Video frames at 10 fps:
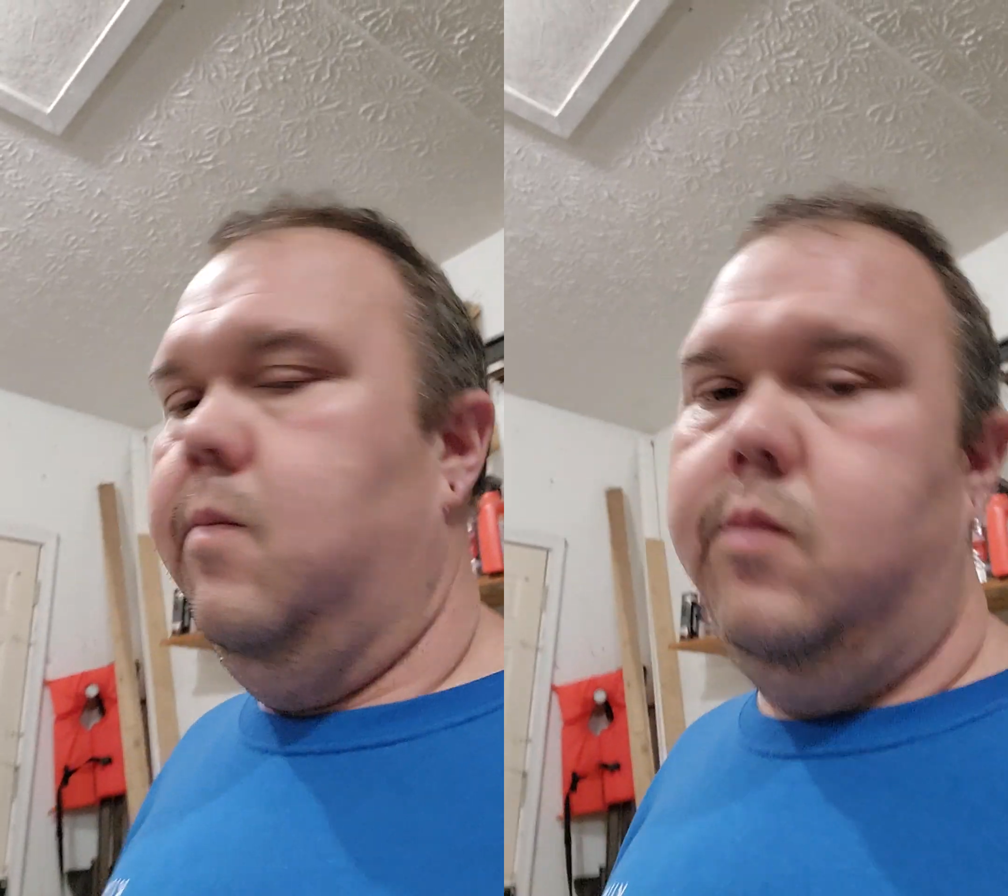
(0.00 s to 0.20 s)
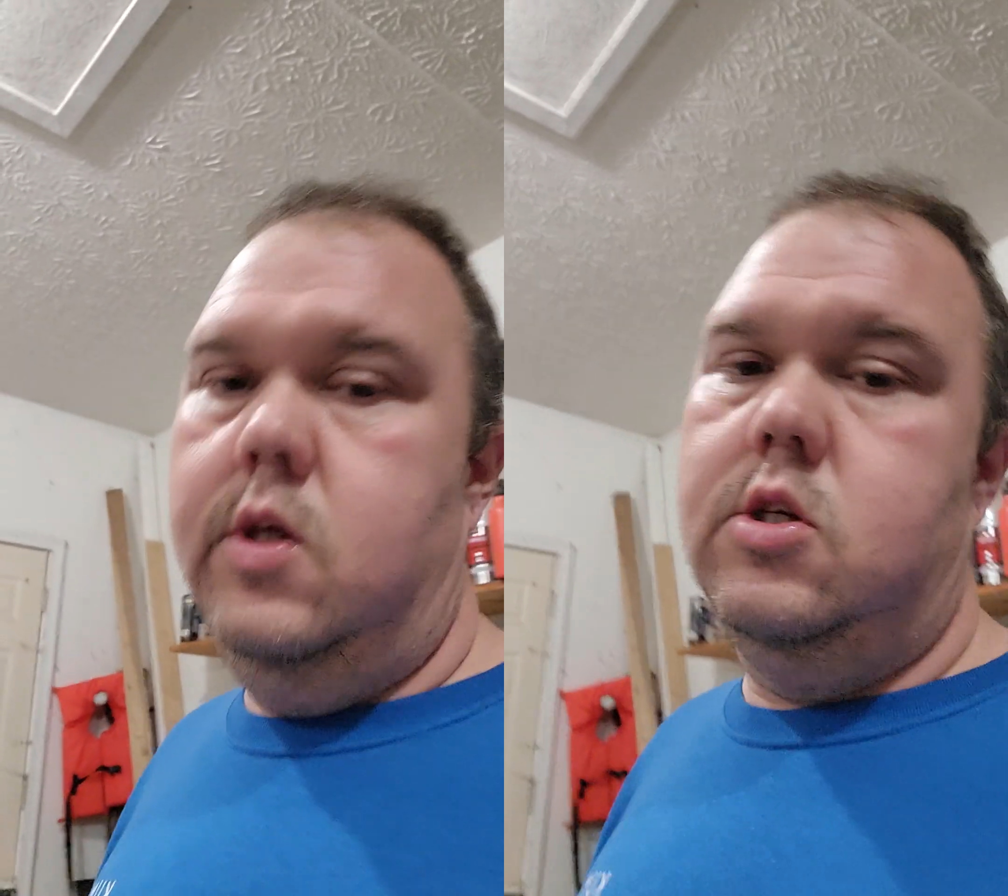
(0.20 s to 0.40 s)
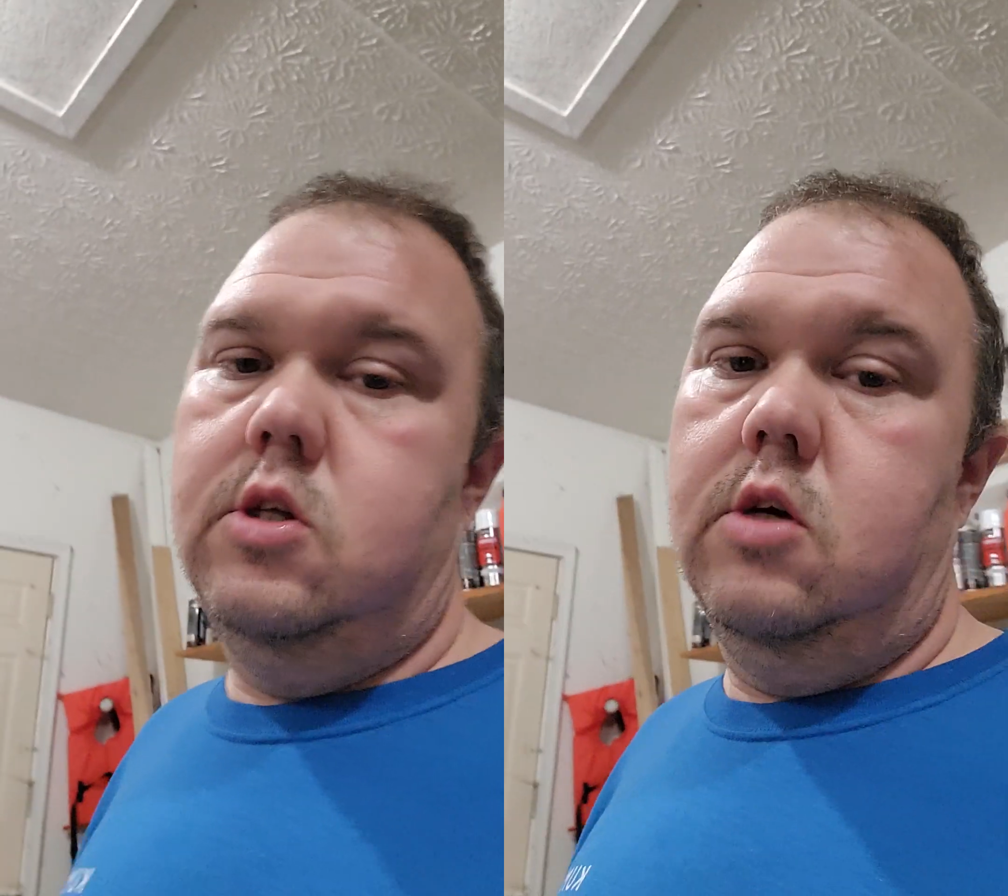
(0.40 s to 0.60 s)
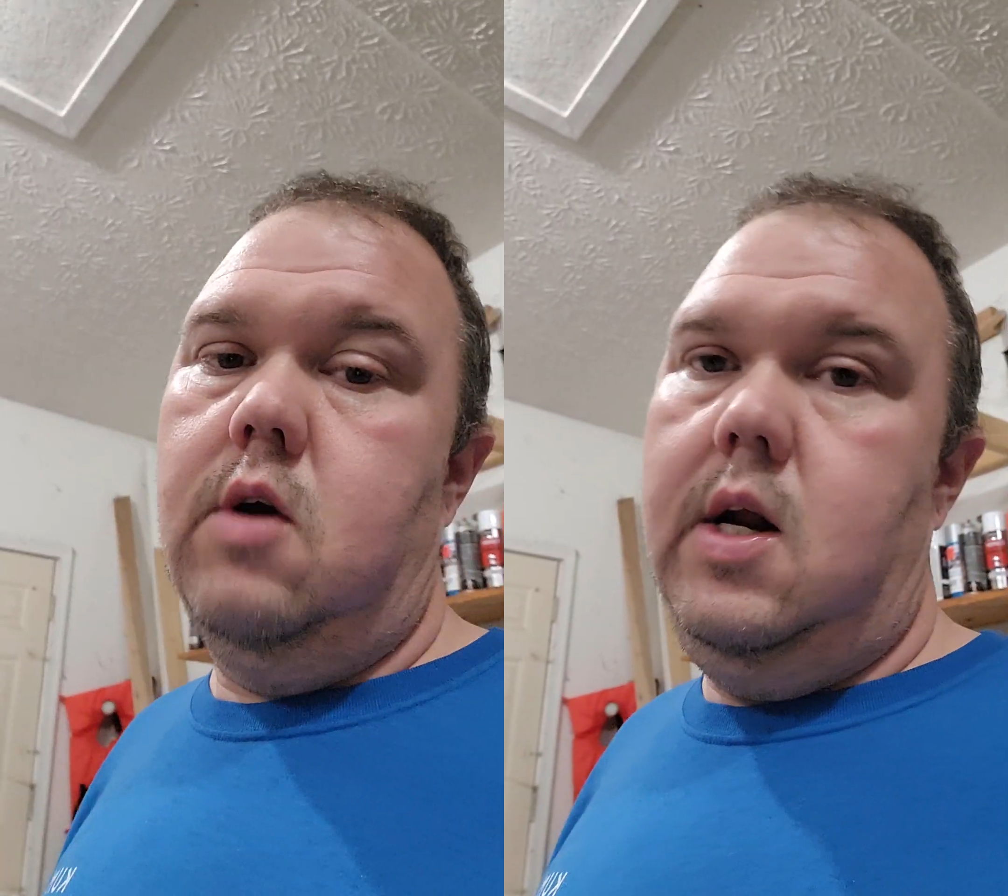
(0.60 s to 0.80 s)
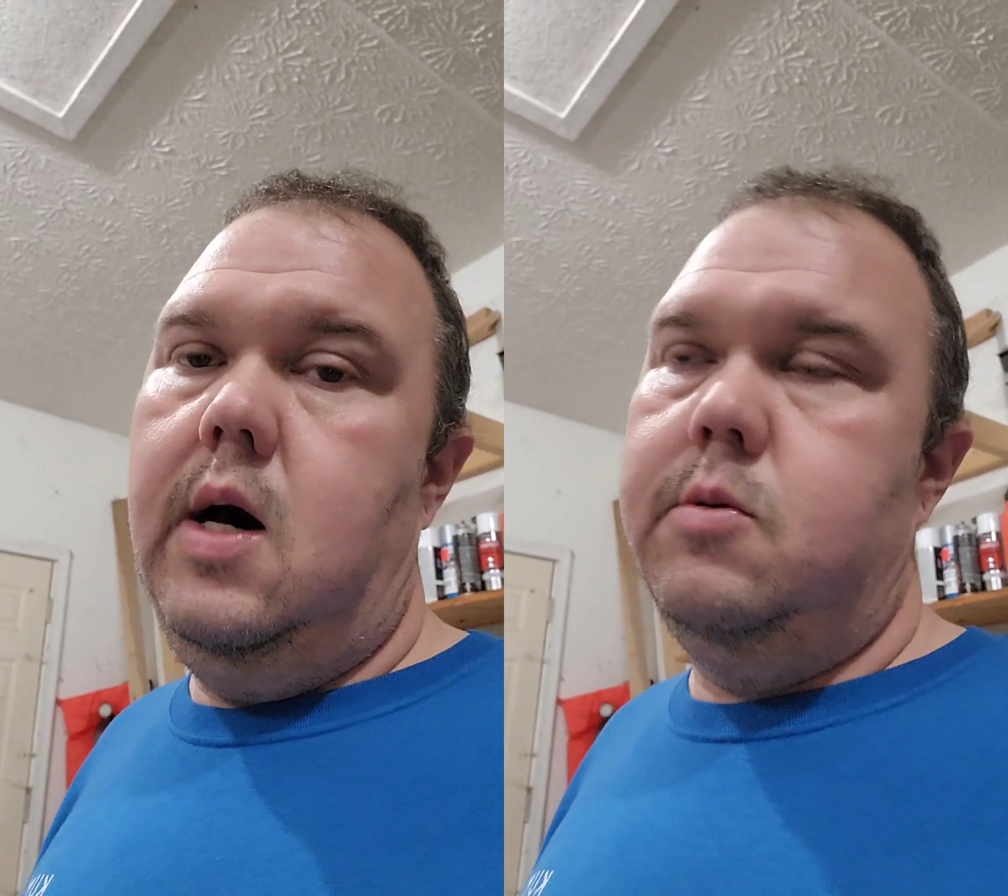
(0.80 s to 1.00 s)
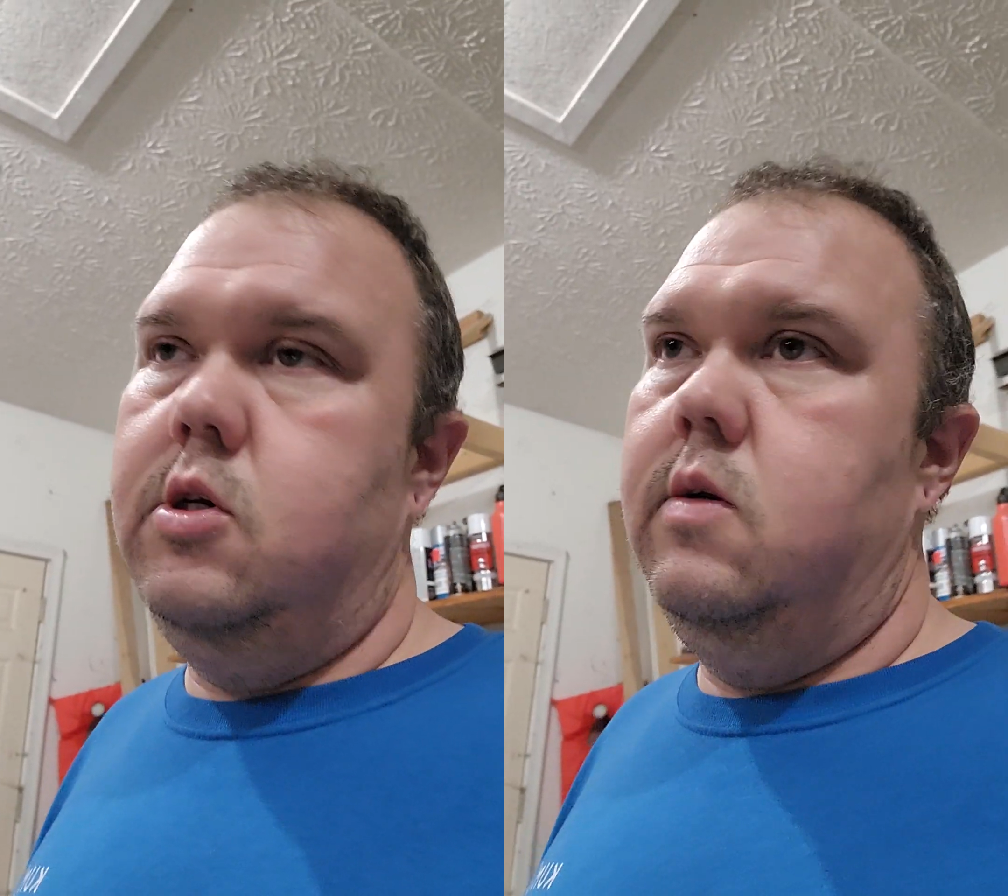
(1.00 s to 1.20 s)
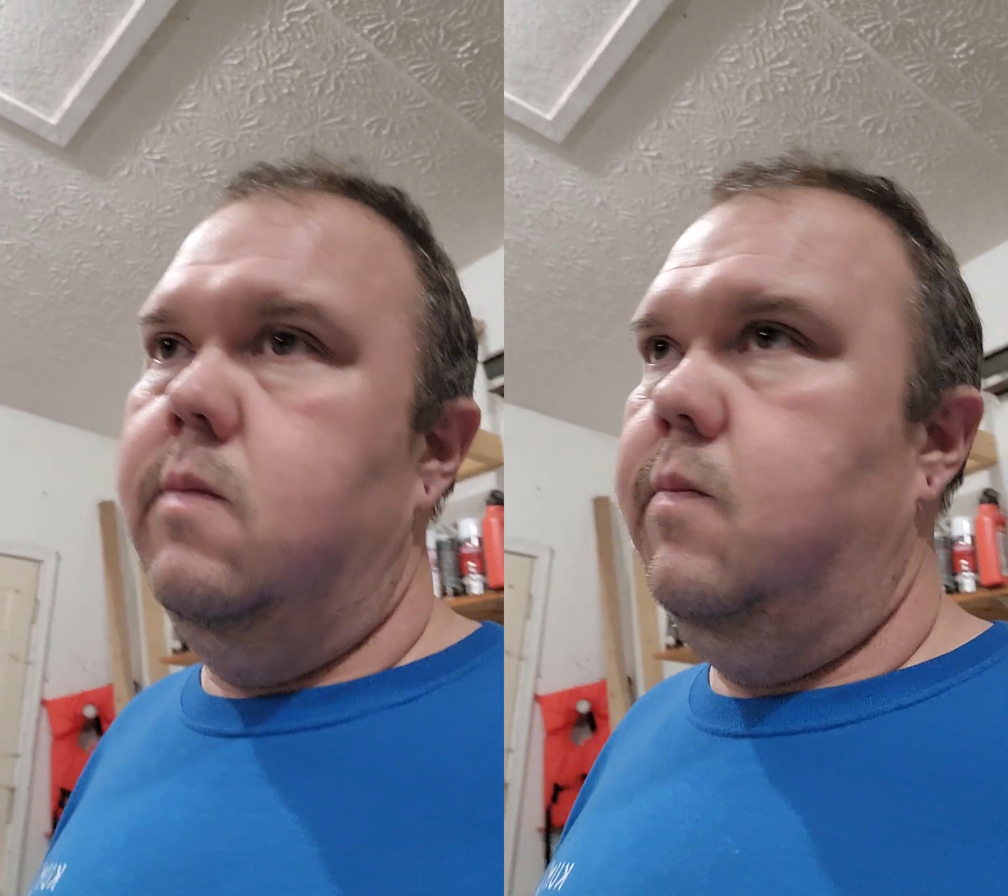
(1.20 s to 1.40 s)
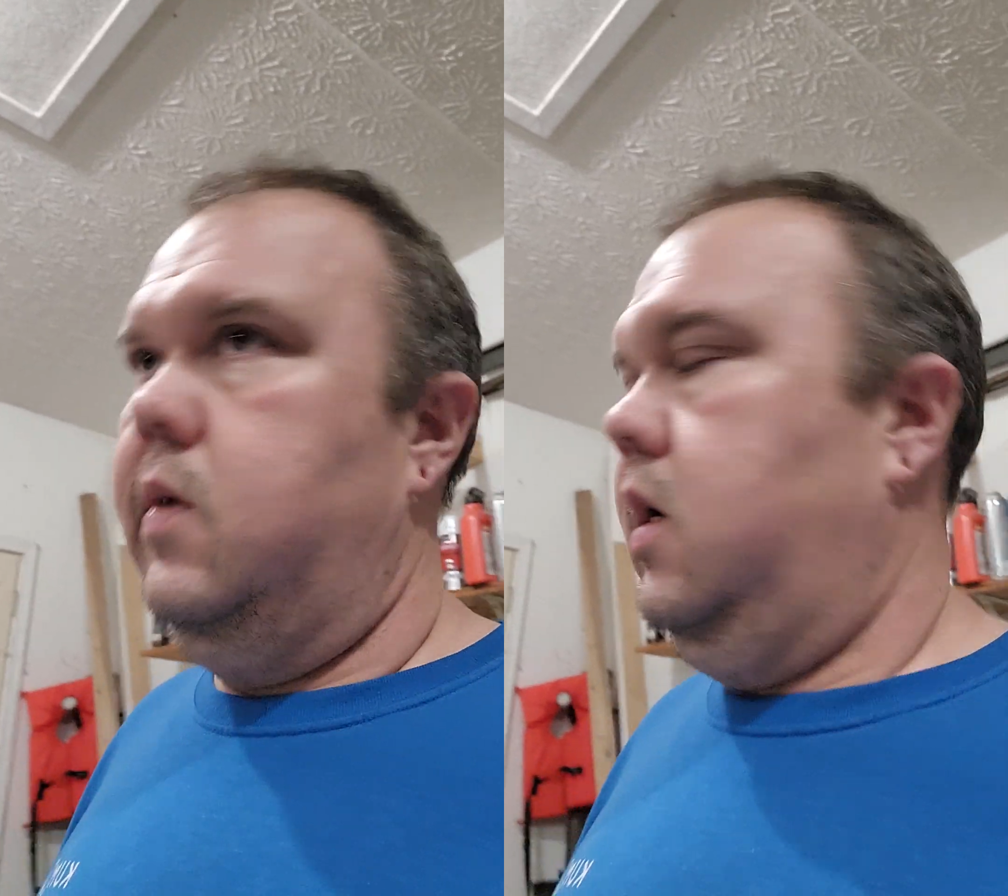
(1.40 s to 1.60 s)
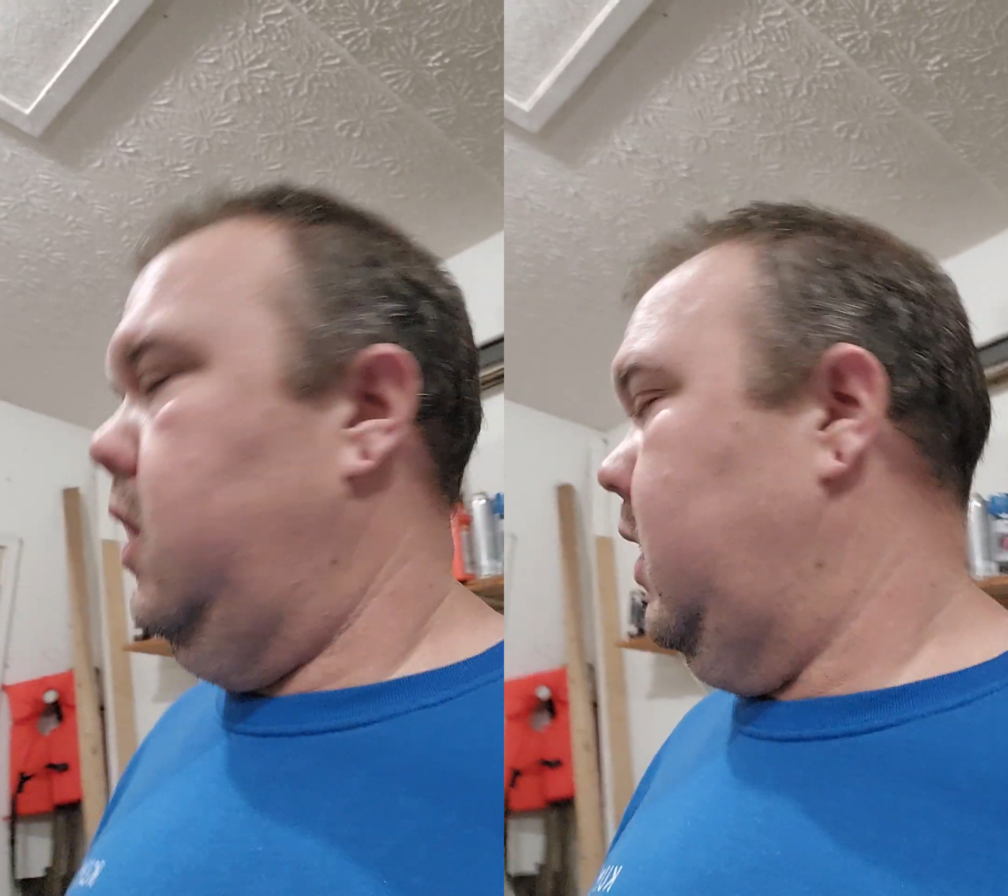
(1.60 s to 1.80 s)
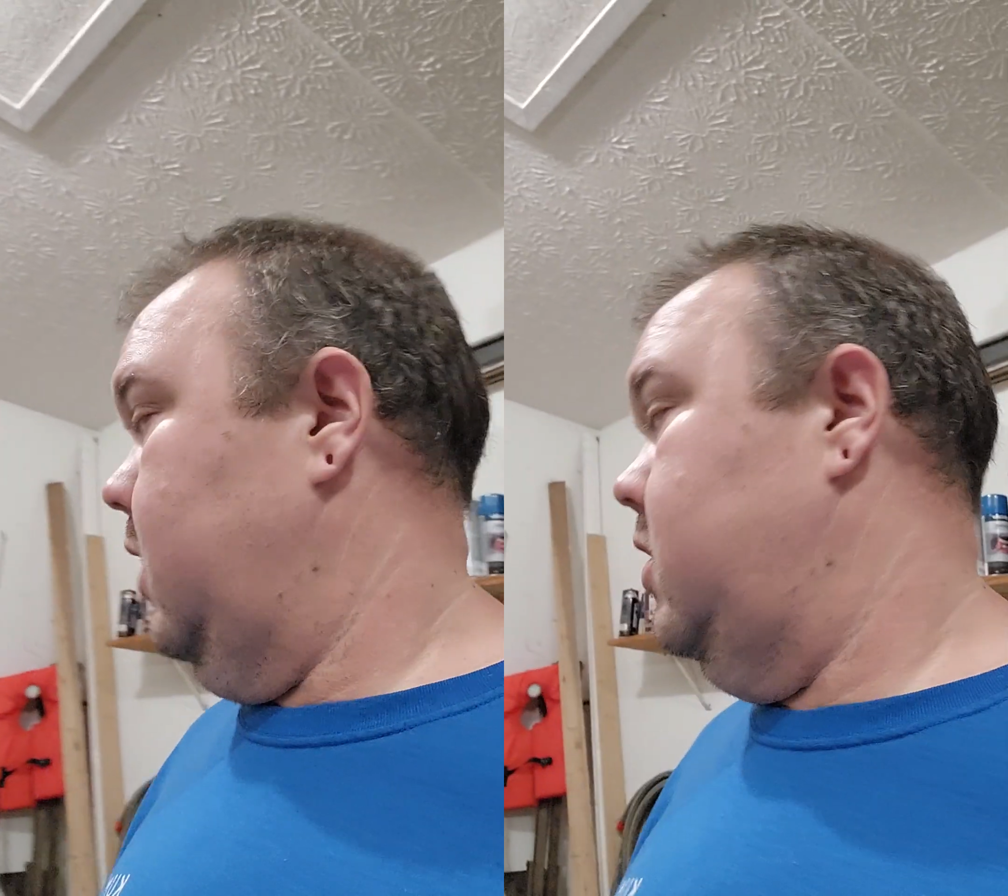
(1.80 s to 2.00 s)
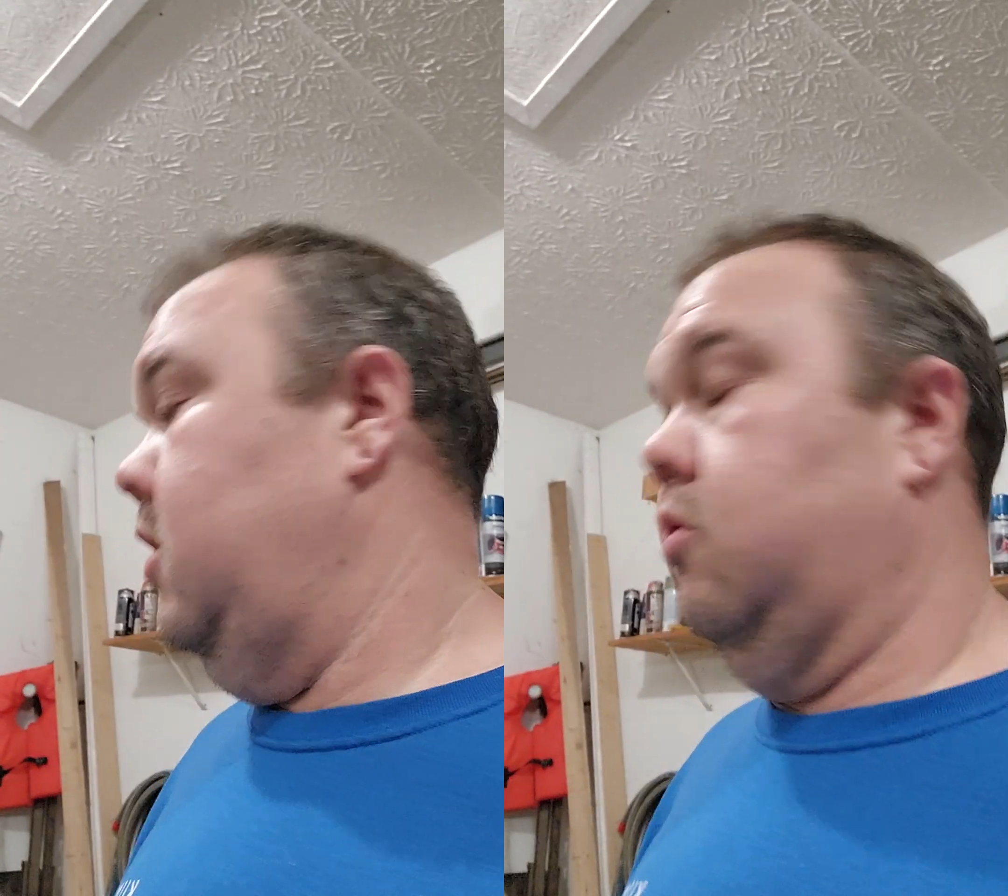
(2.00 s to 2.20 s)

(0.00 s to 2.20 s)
This is a great option. Like I said,